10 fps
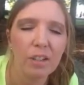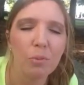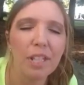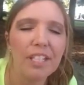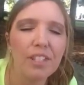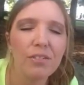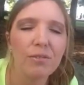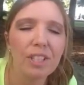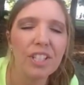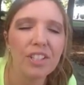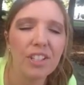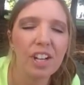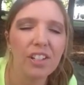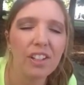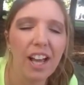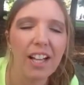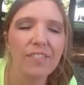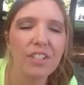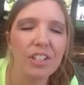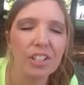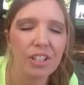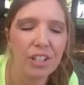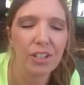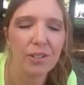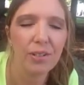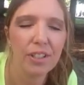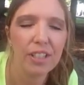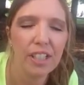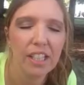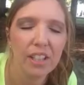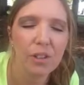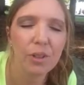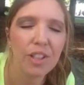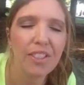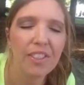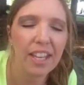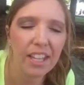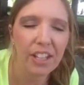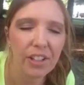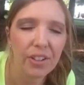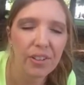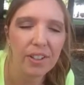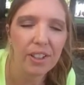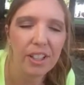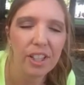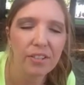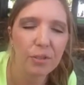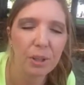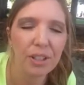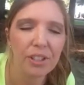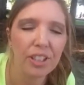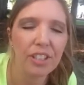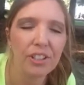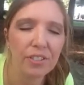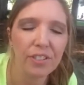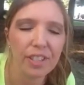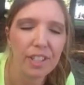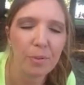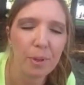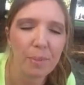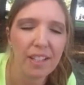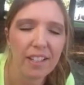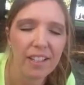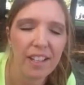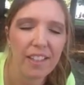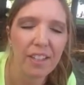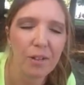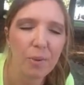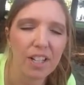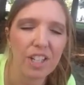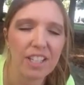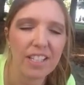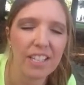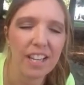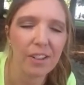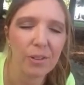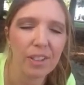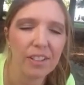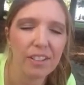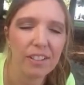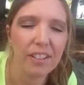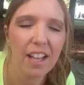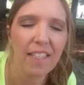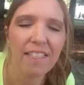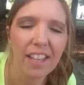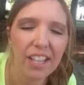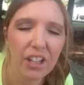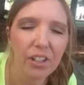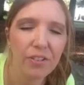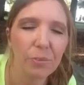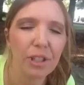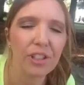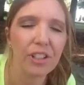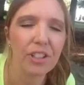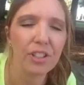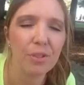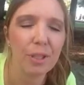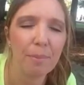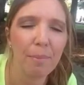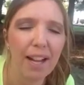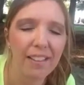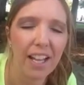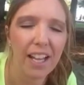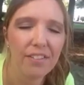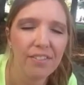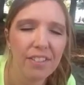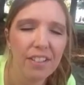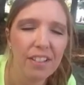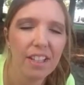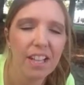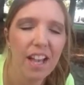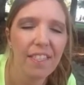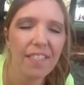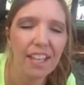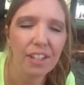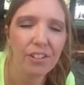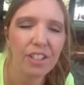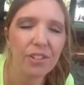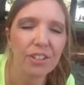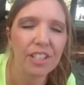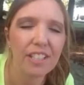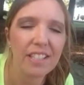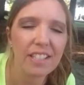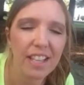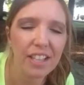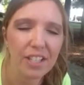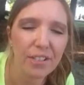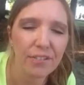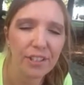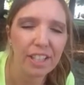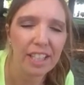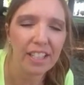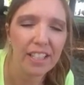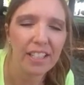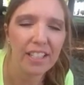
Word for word: we surrender our lives to you. Lord, thank you for what you're going to do for these women that are watching today, Lord. Thank you for what you're going to do in my life. Thank you that you are going to set us free